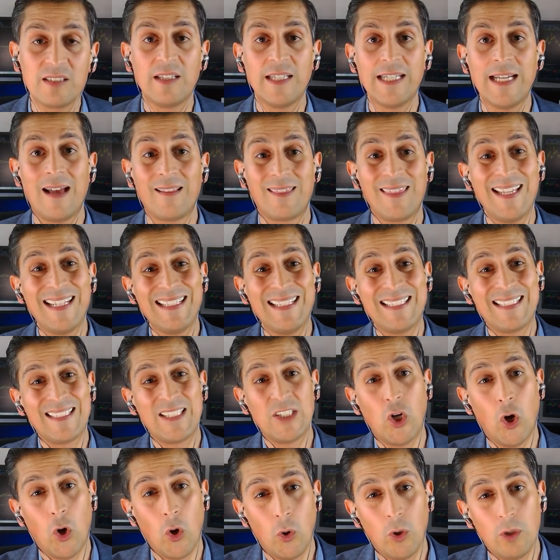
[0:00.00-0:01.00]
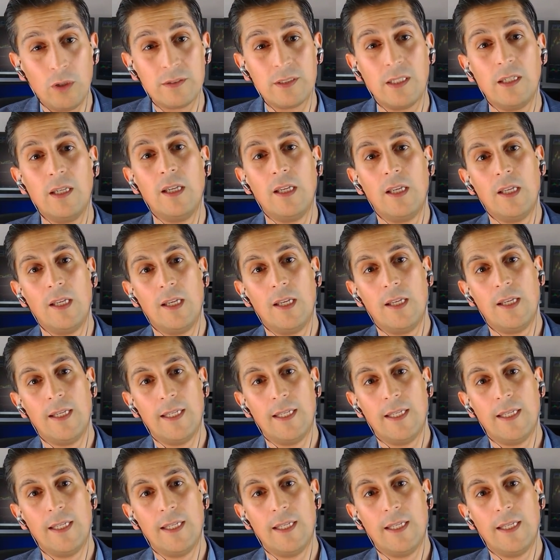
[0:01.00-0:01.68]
personally. I think gold